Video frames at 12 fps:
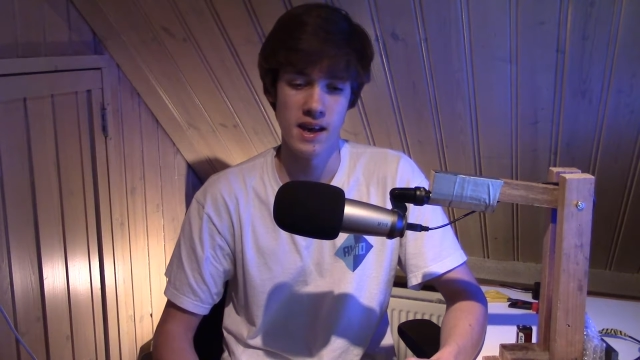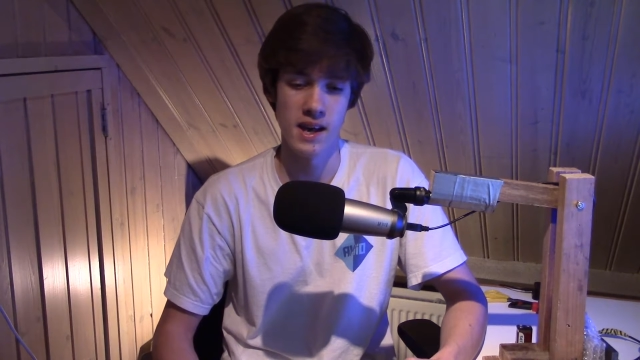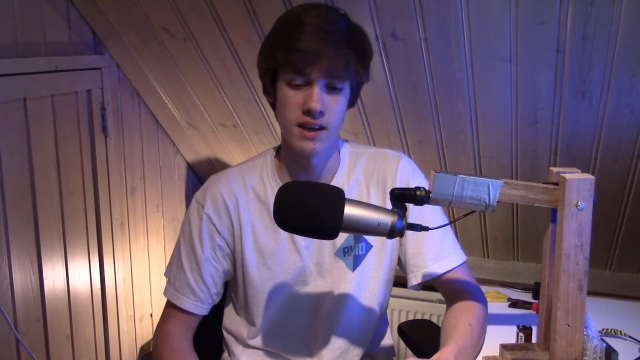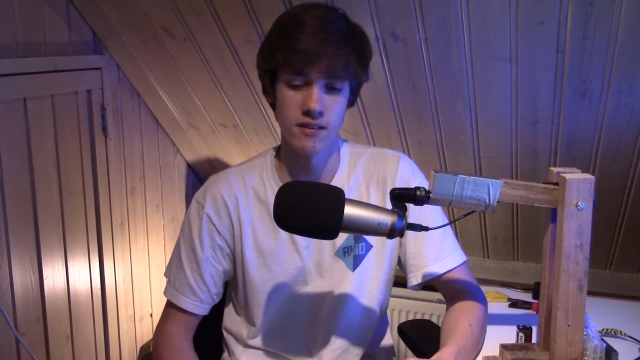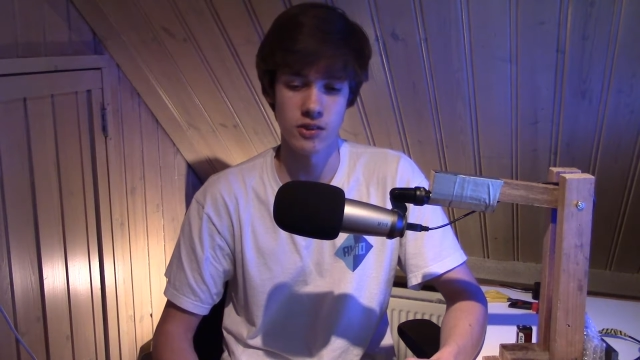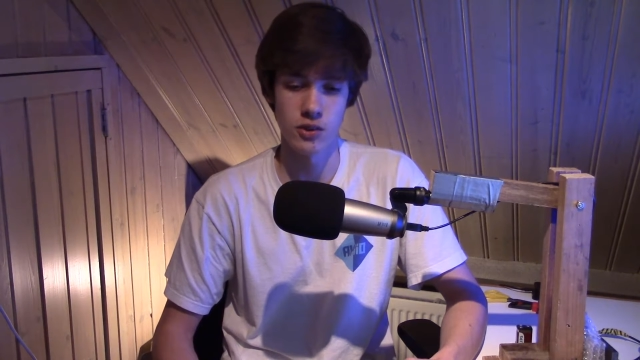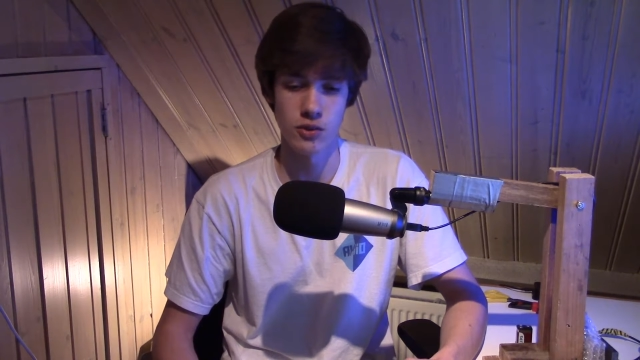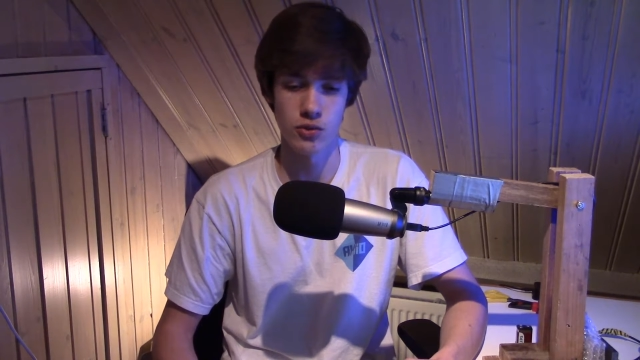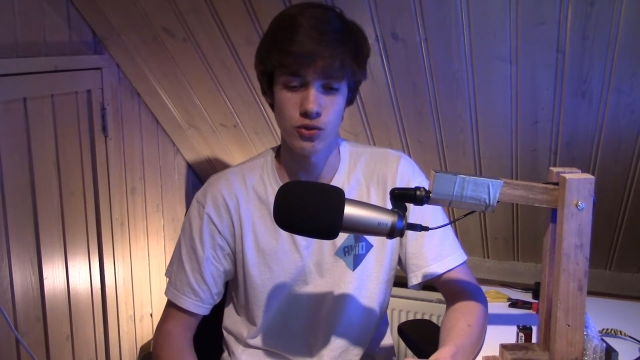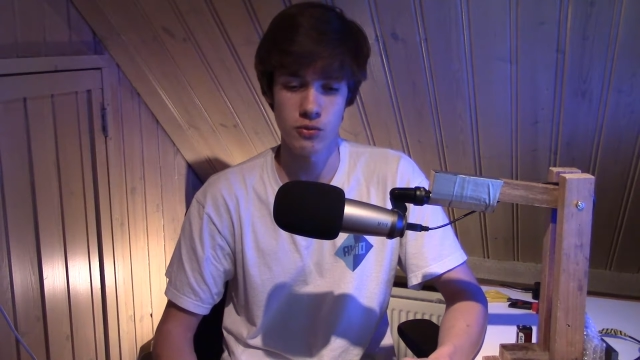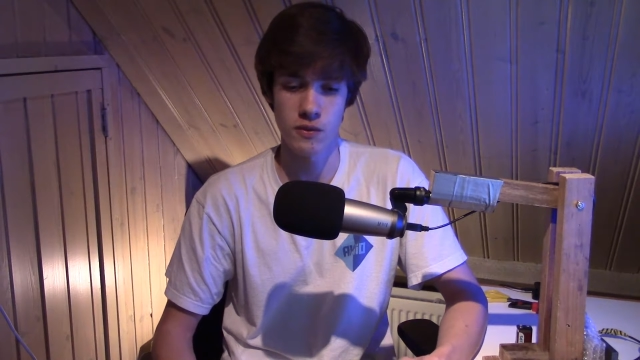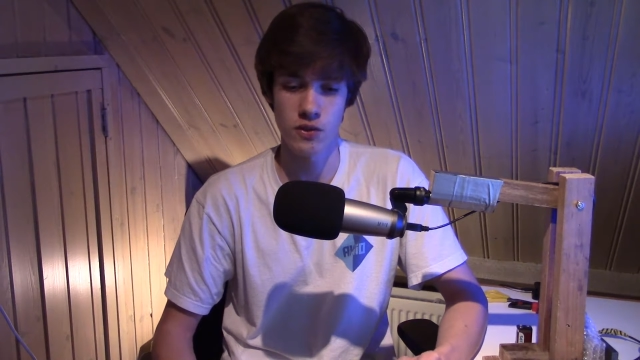And you
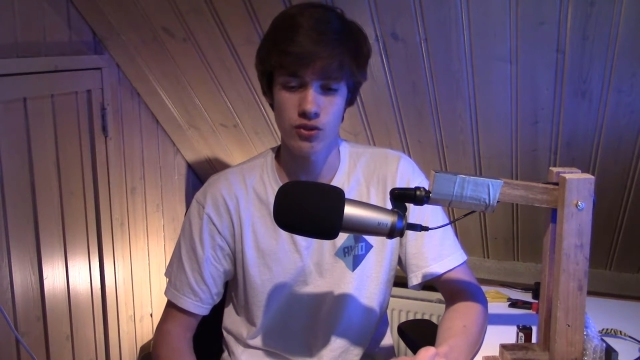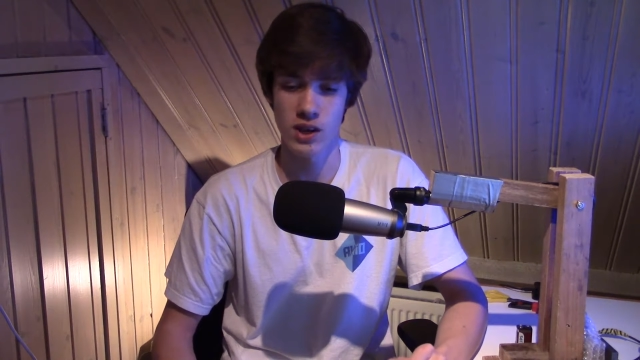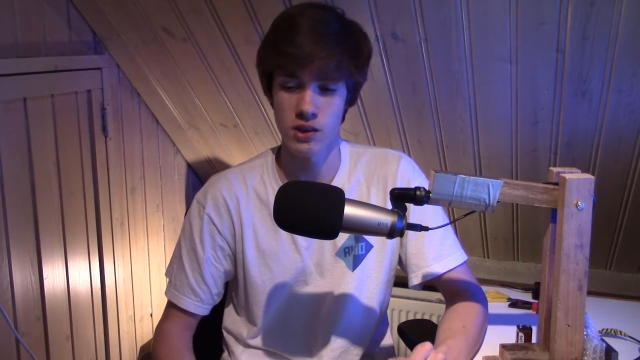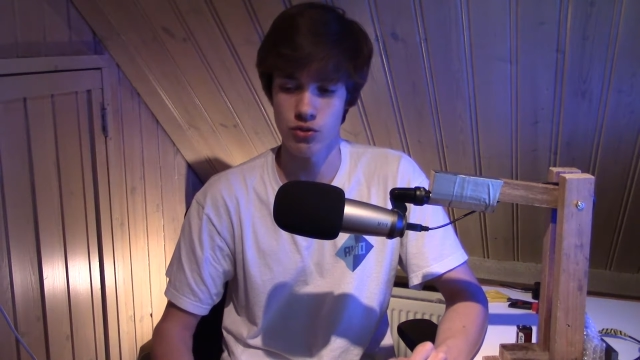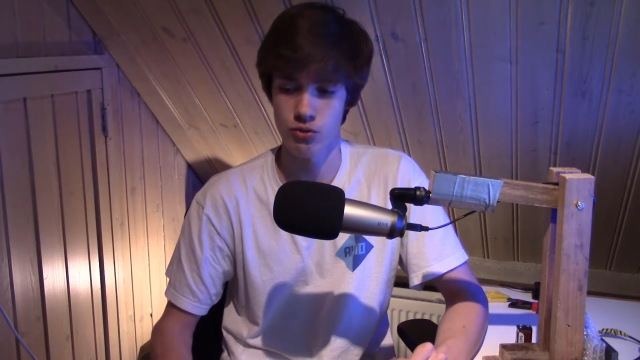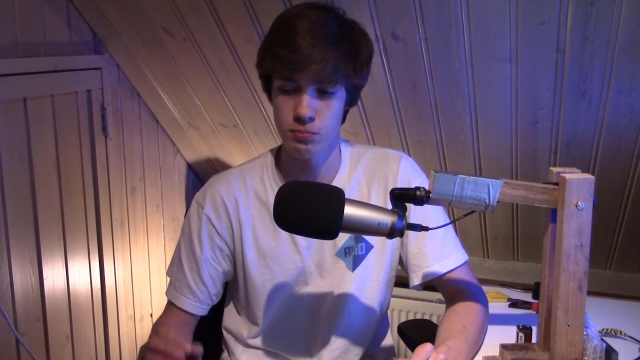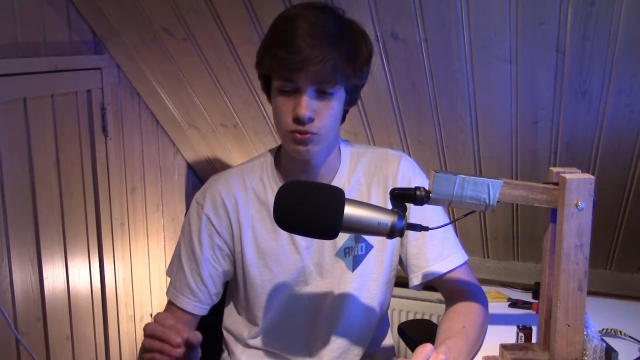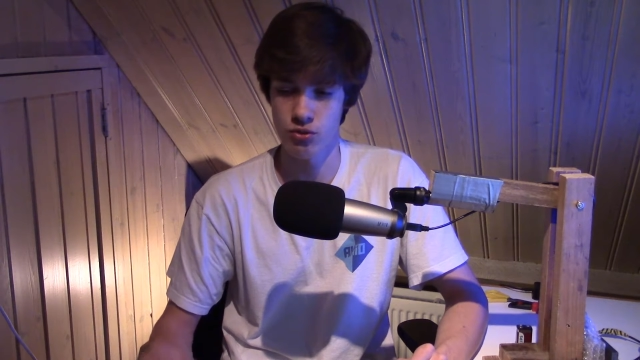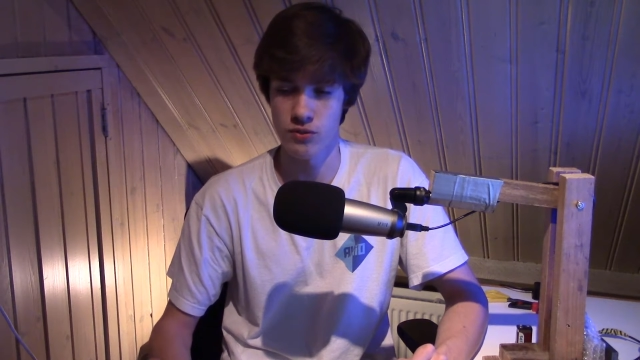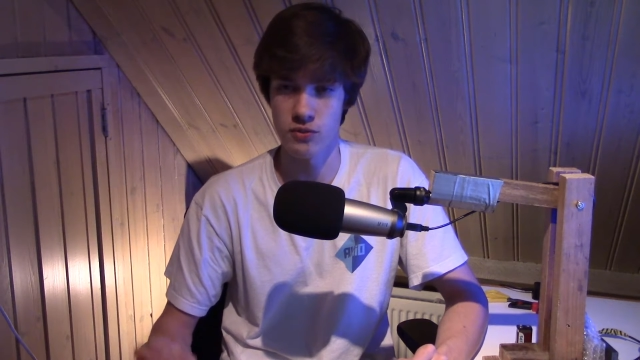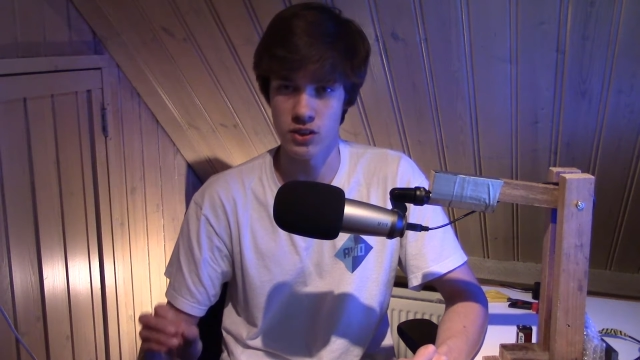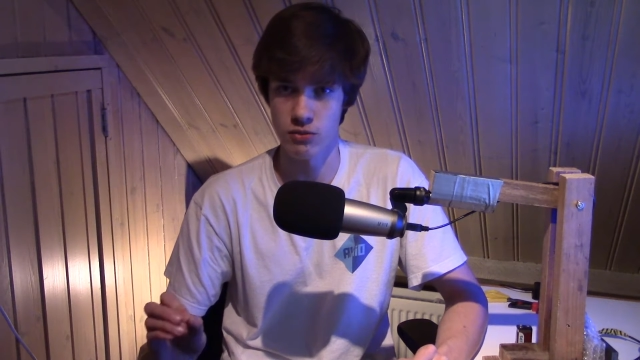do this at a specific